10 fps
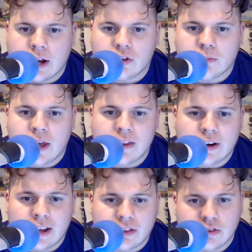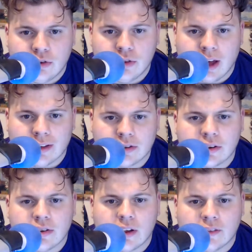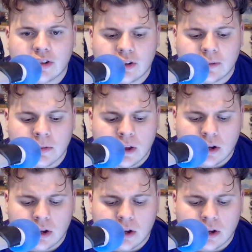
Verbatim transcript: It is May the 9th, 2017.